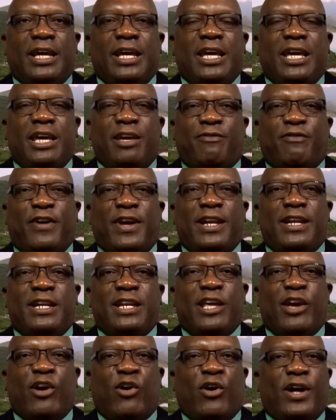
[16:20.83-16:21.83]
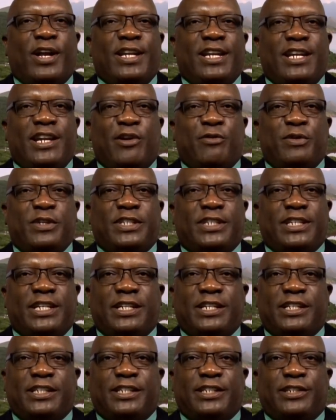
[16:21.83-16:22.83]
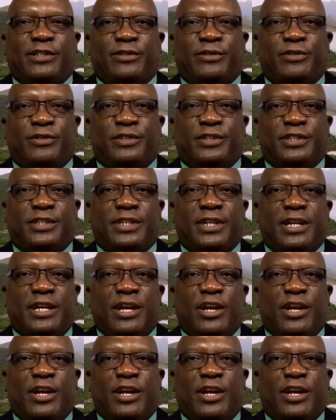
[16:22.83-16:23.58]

Even the ordinary citizens